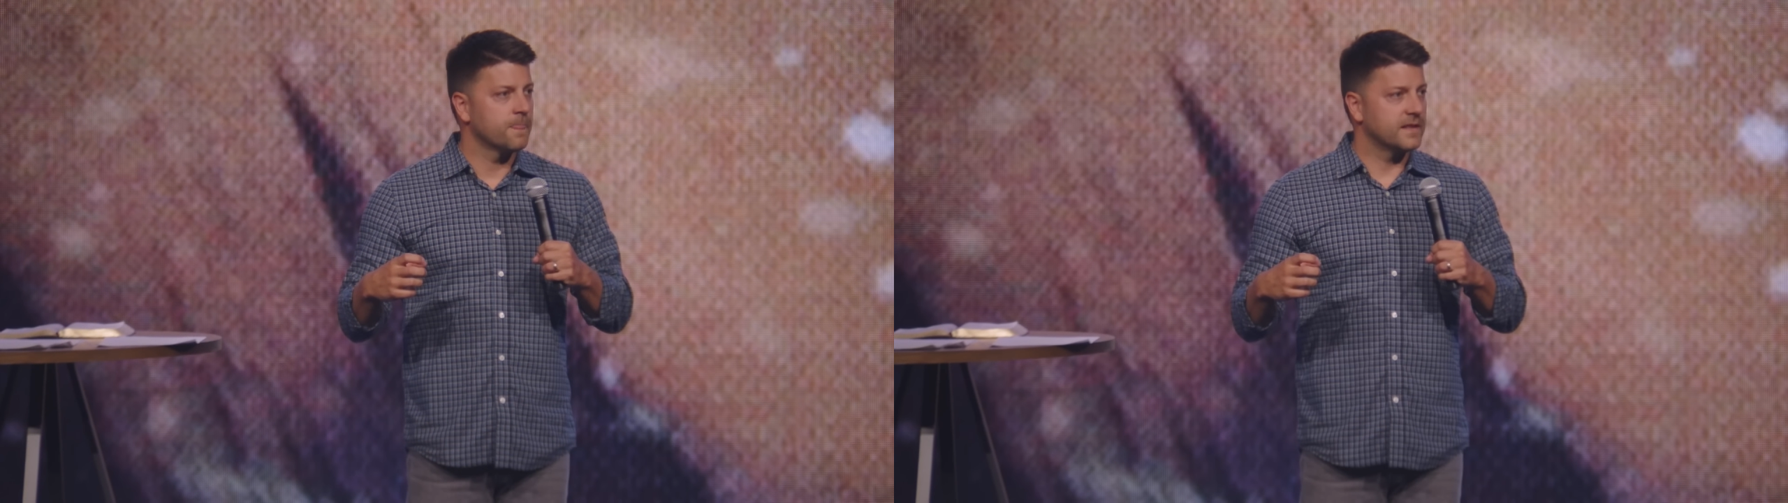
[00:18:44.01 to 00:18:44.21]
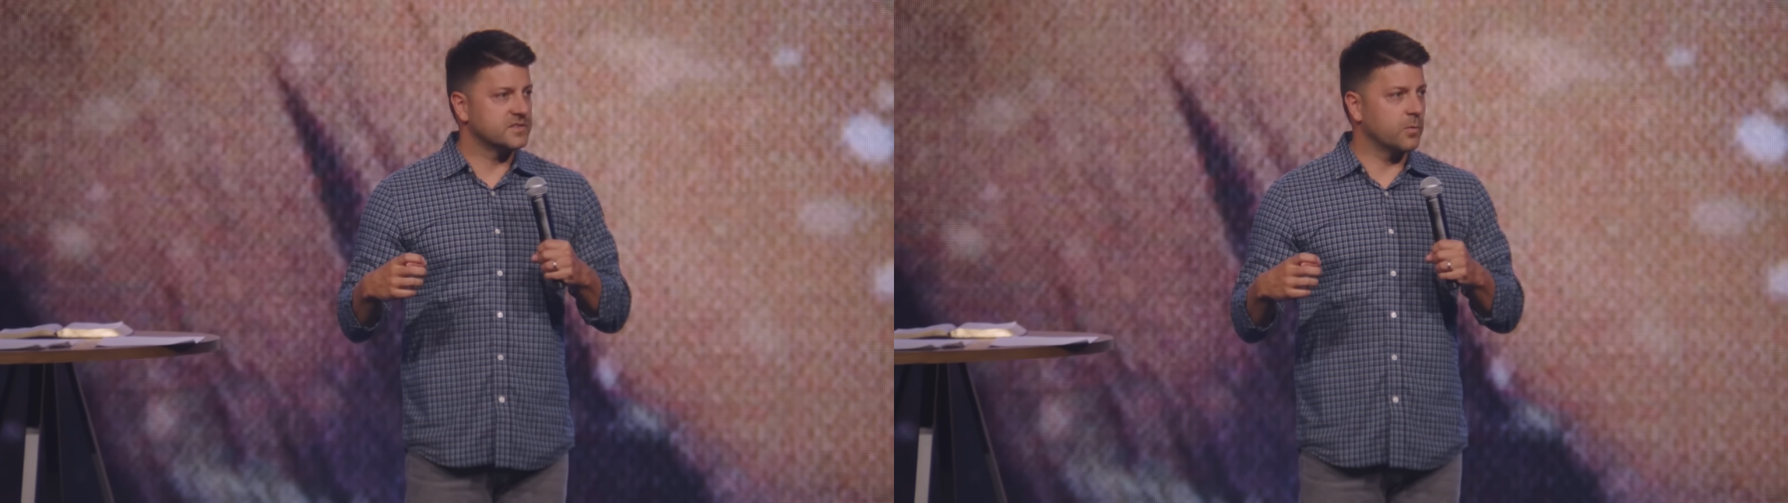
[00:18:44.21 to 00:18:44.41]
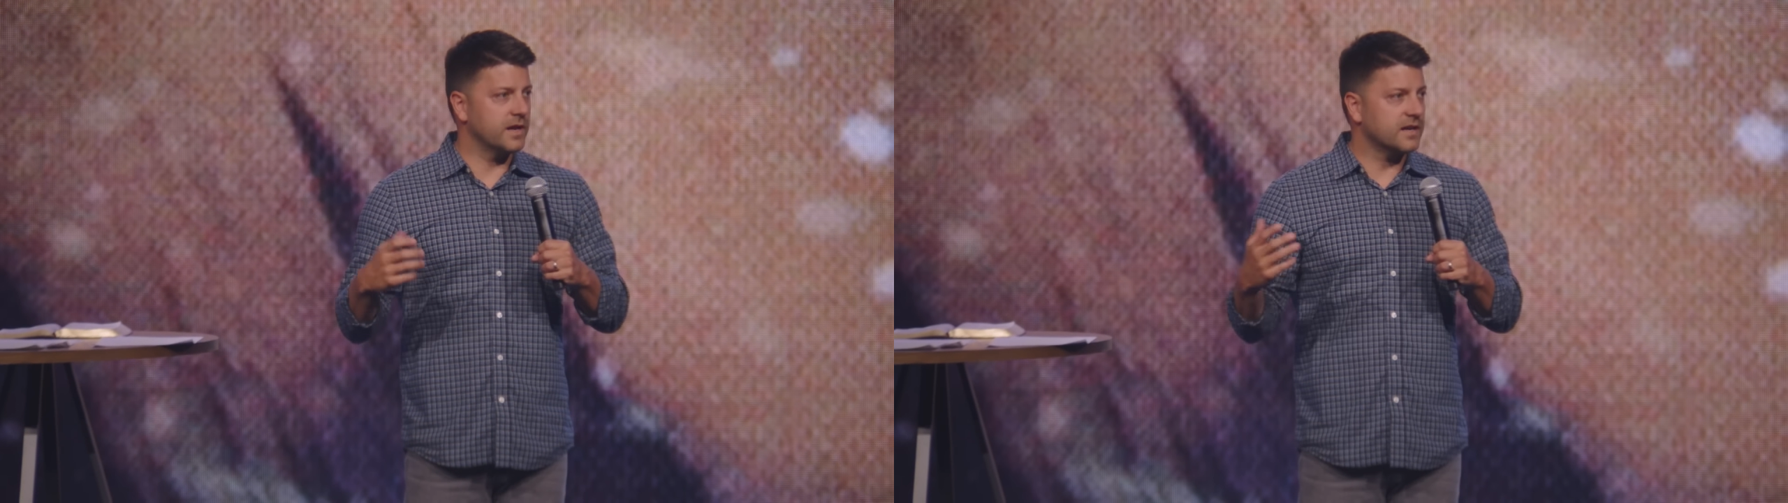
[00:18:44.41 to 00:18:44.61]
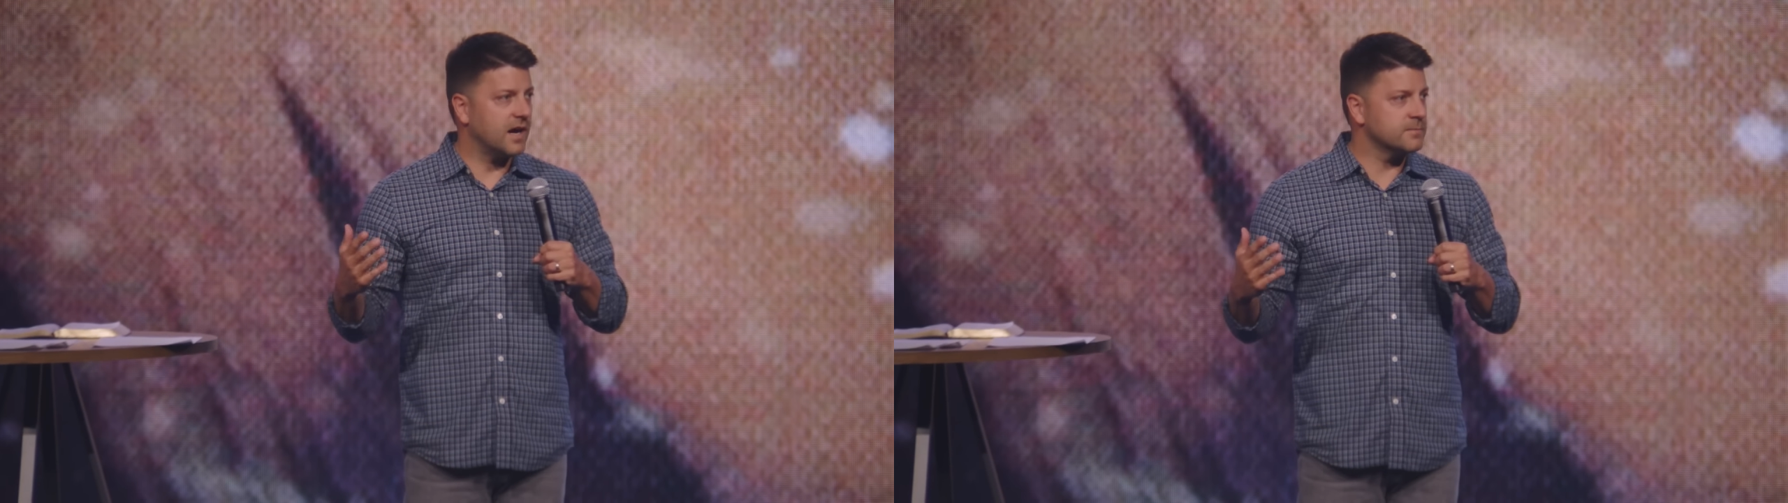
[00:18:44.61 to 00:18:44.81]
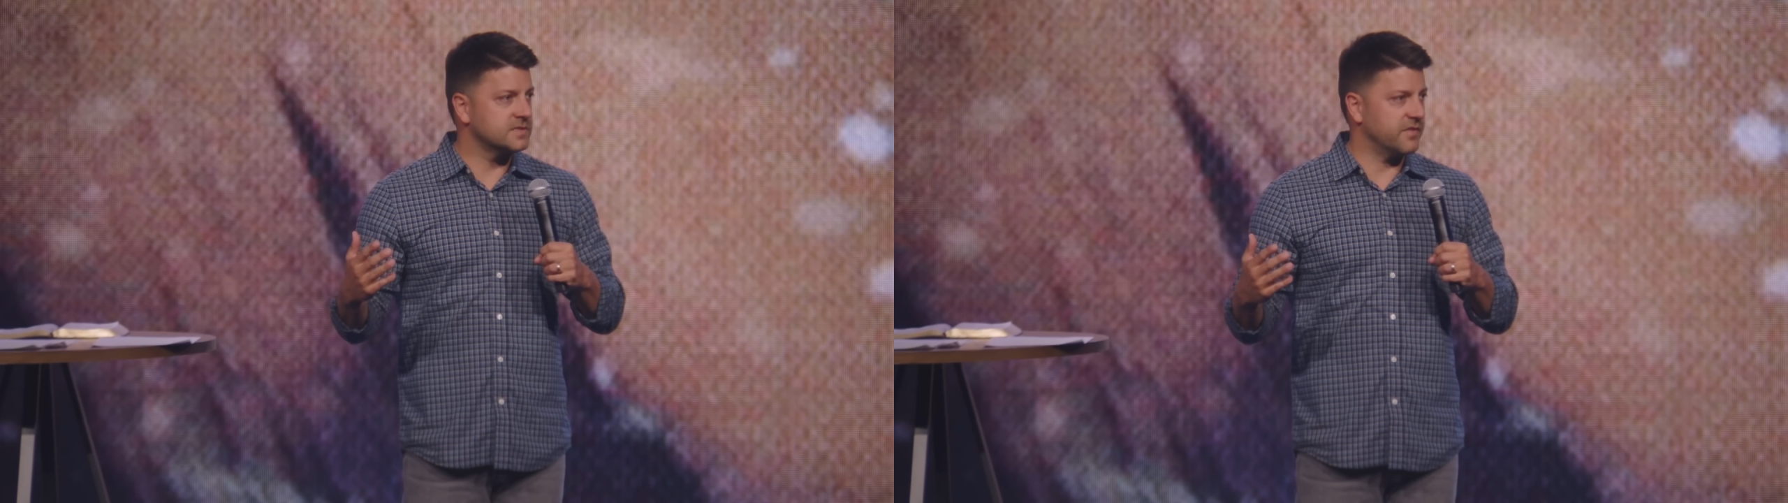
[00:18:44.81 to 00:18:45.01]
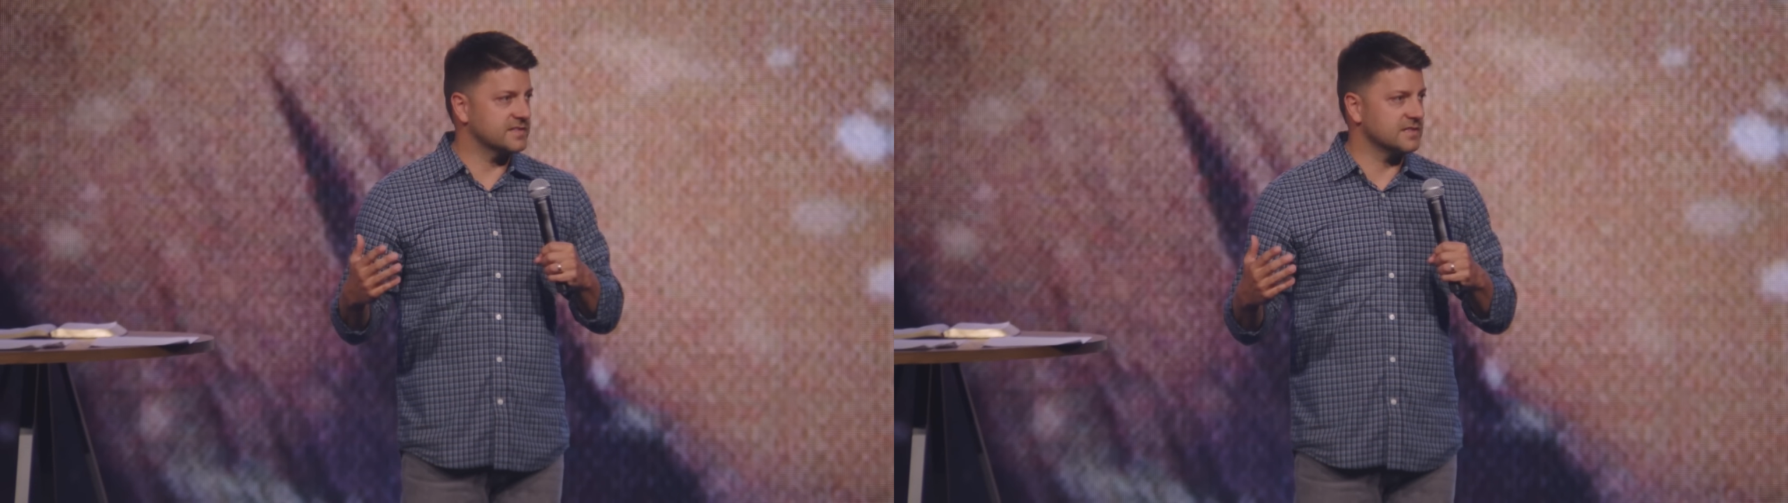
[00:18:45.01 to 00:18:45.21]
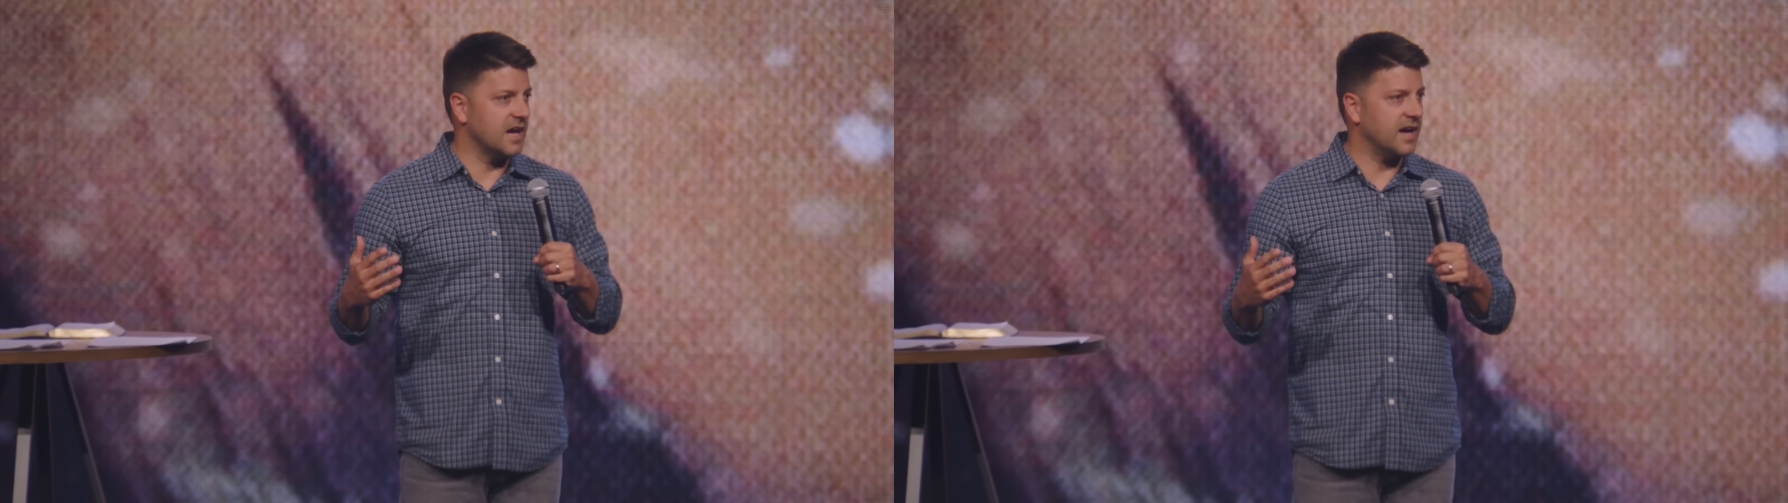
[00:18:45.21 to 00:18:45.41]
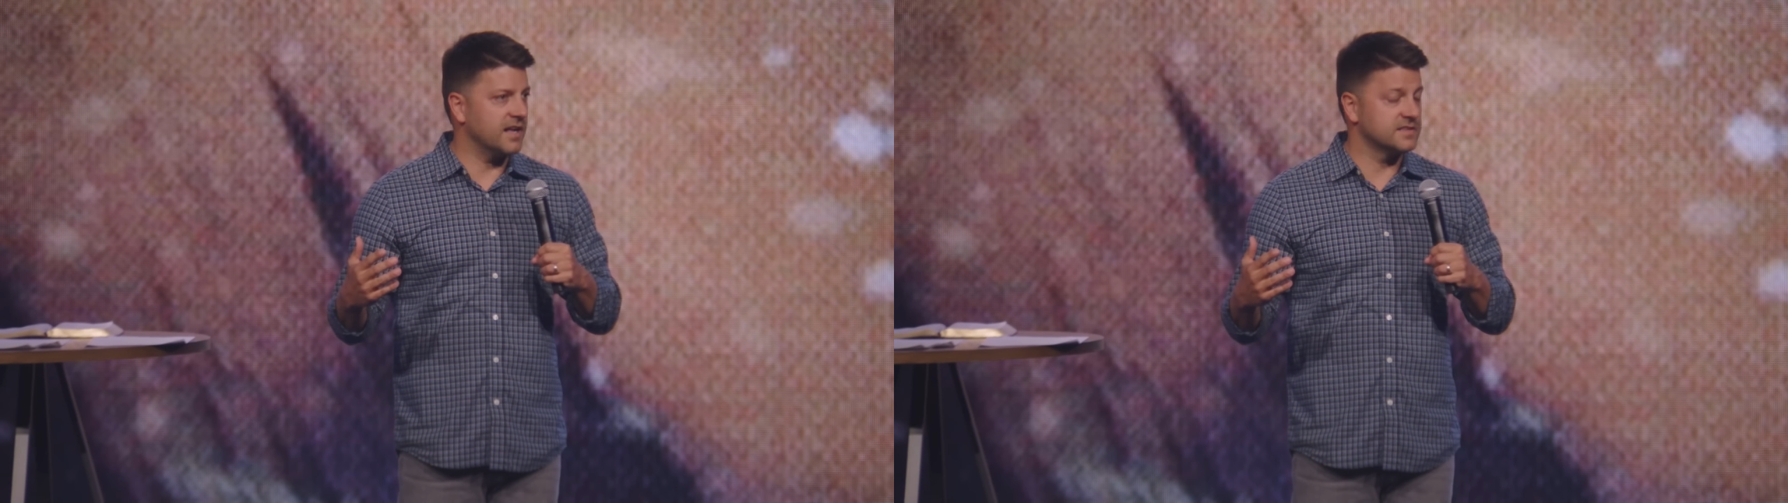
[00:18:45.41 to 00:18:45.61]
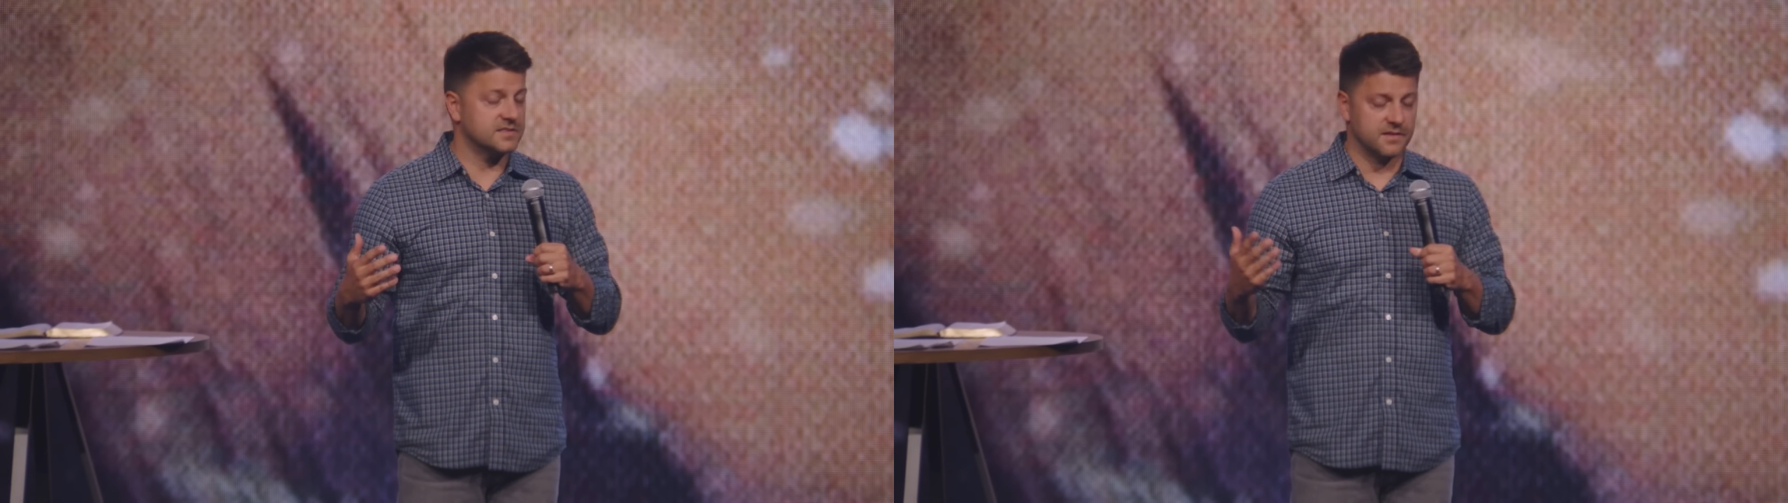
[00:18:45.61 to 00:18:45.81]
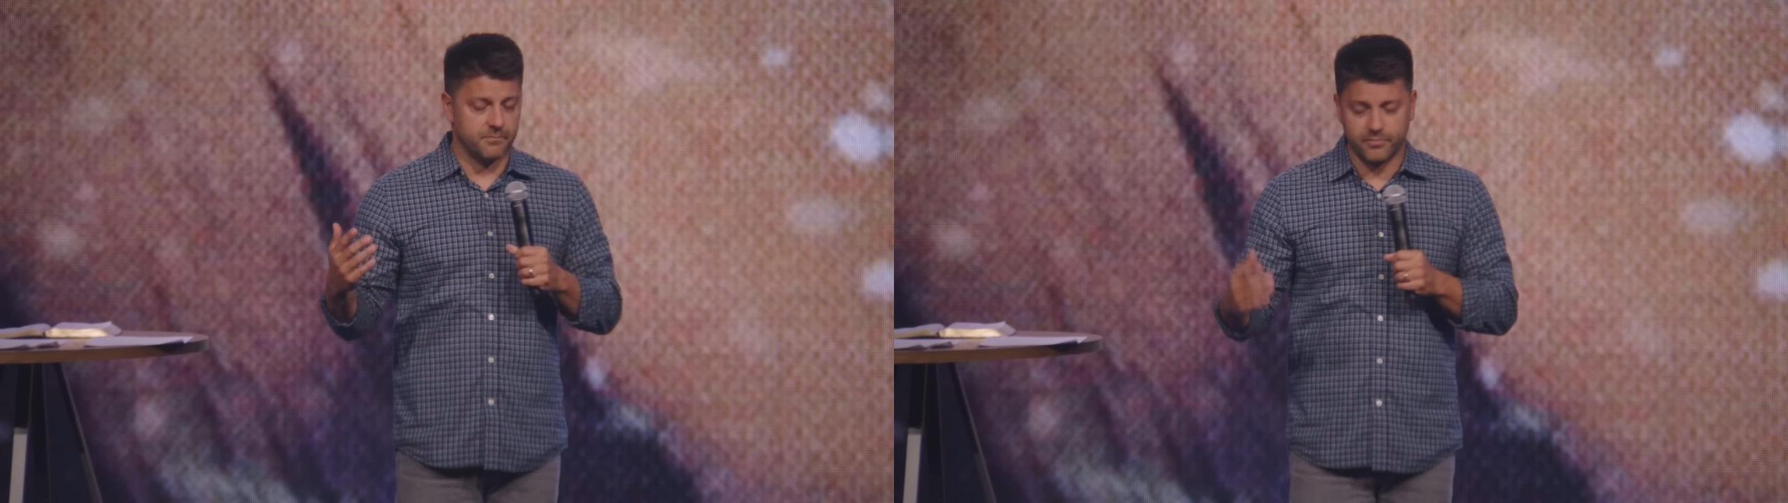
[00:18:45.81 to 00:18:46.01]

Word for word: And so when it comes to these lines,